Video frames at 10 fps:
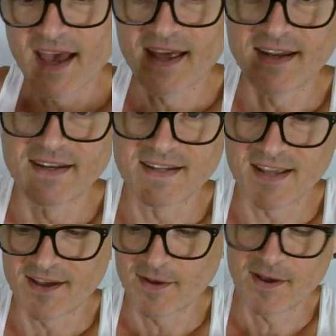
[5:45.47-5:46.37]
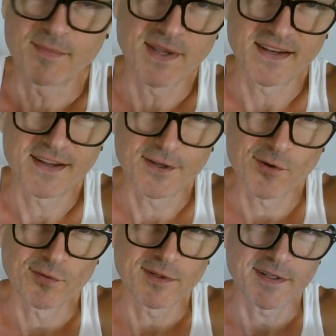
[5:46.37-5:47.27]
And I mean,
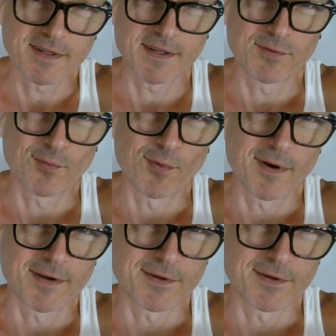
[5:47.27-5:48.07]
you only need 1